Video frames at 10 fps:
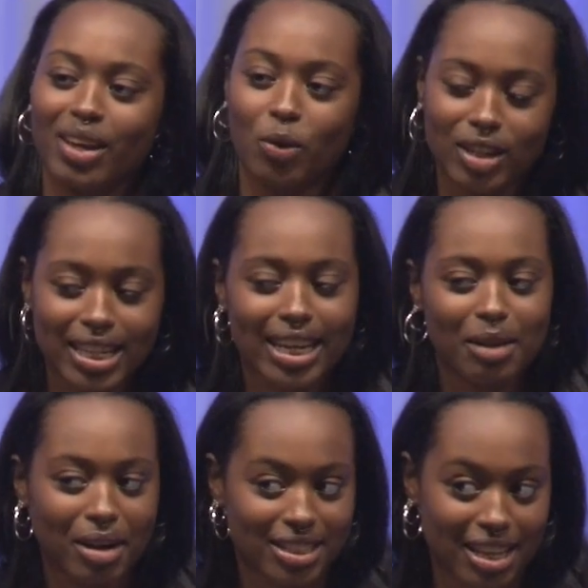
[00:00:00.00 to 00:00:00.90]
One day in
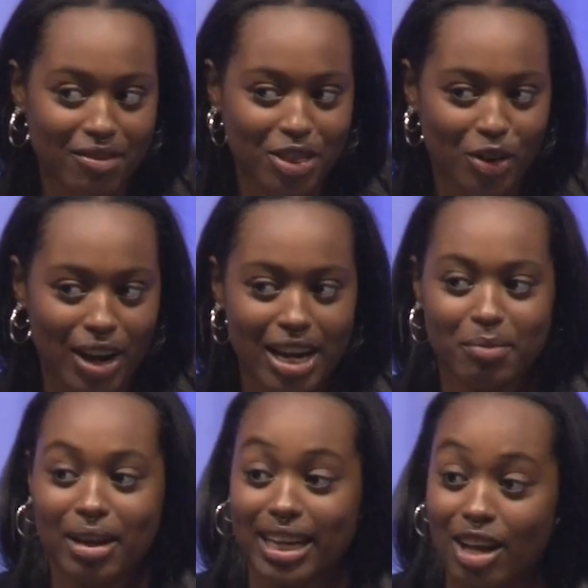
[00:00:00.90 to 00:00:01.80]
about 7th grade,
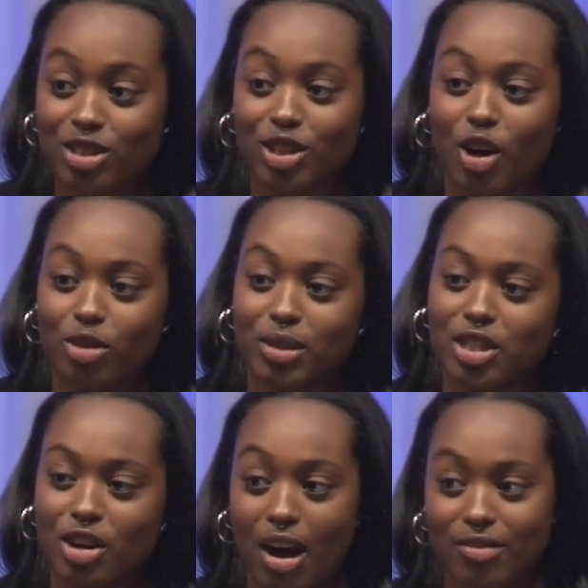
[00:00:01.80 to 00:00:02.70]
my counselor called me
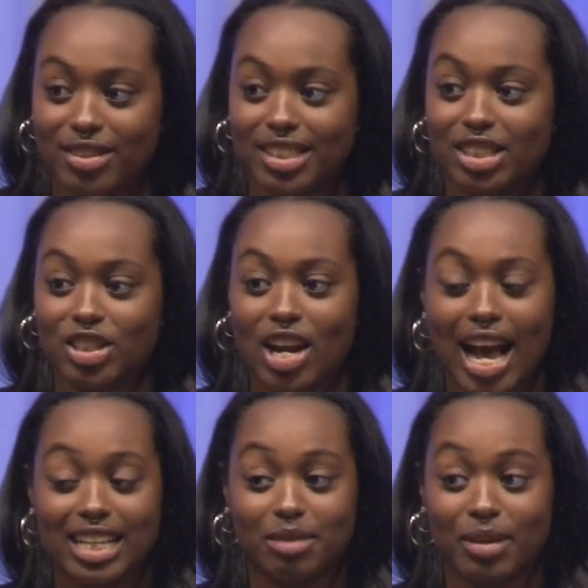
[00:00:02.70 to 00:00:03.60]
to her office and started
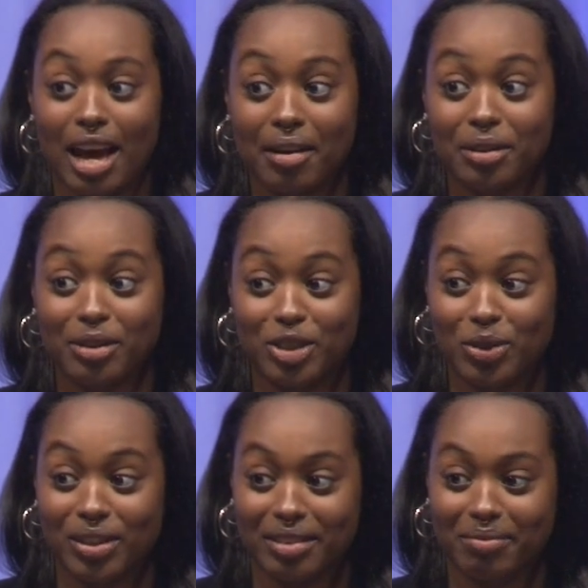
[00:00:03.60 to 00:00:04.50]
asking me how I was
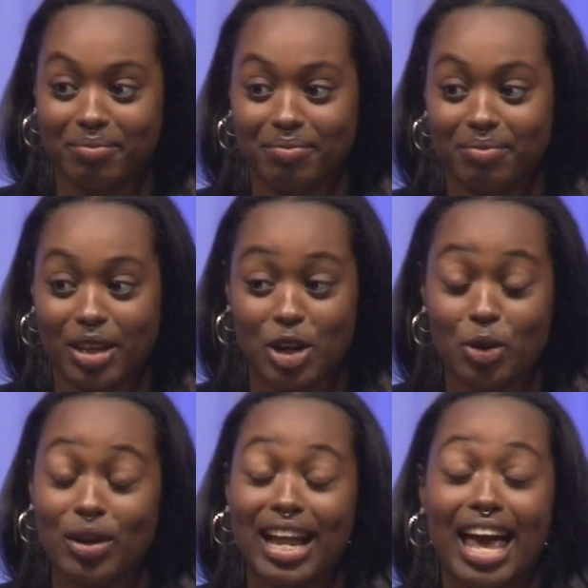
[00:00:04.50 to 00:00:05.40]
doing, and no
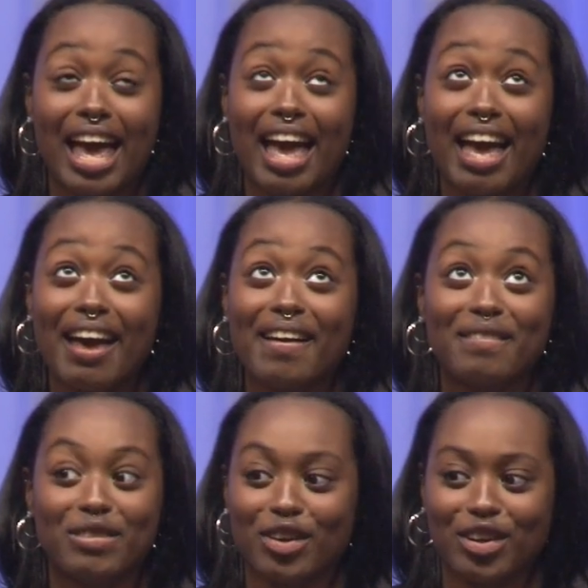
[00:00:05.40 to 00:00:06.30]
one
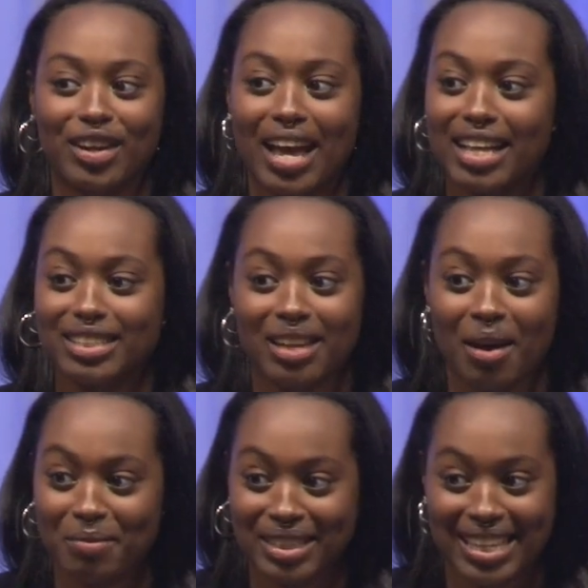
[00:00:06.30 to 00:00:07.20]
ever
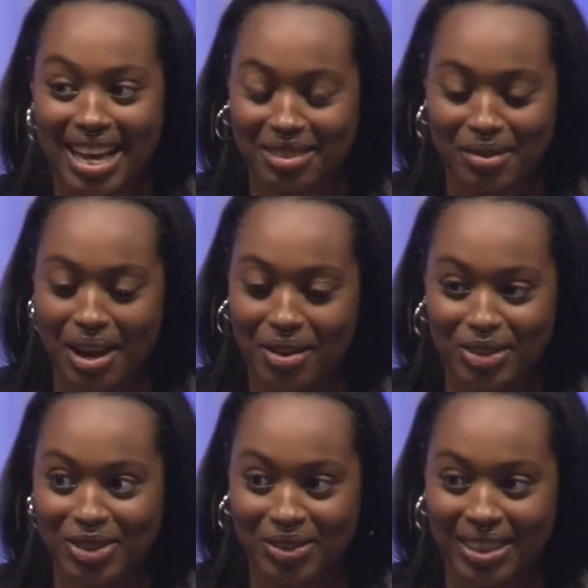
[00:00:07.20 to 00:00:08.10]
stopped me to ask me how I
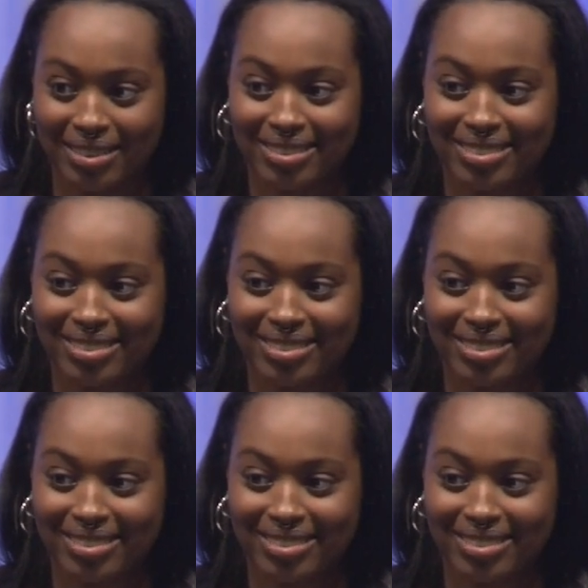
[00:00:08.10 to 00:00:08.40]
was doing.